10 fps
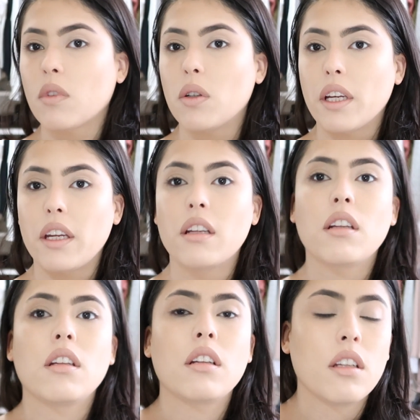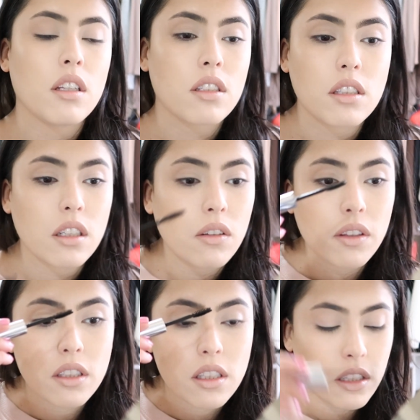Okay, so
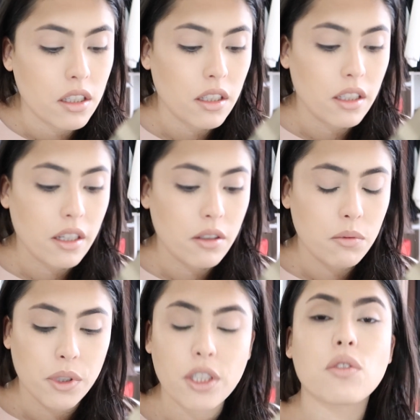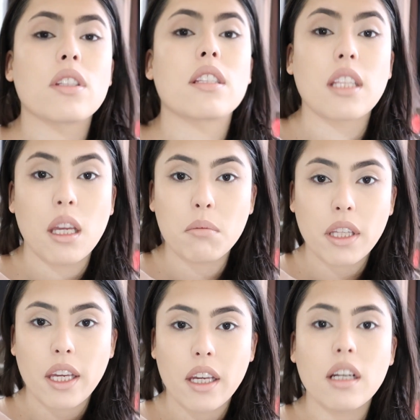this is good. Now we're gonna do the same
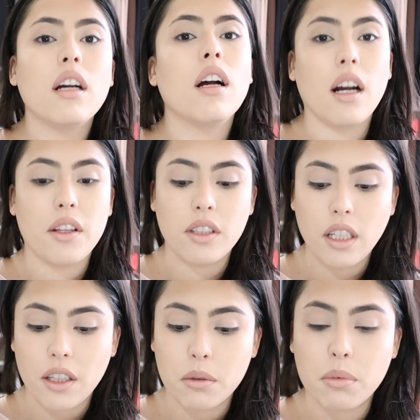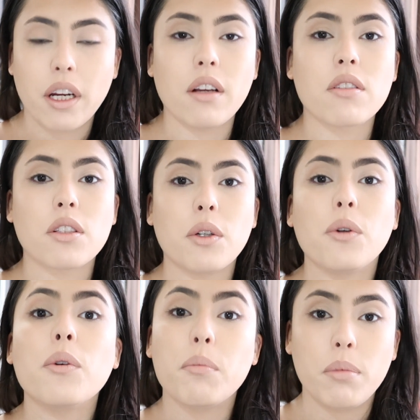thing on the other brow, so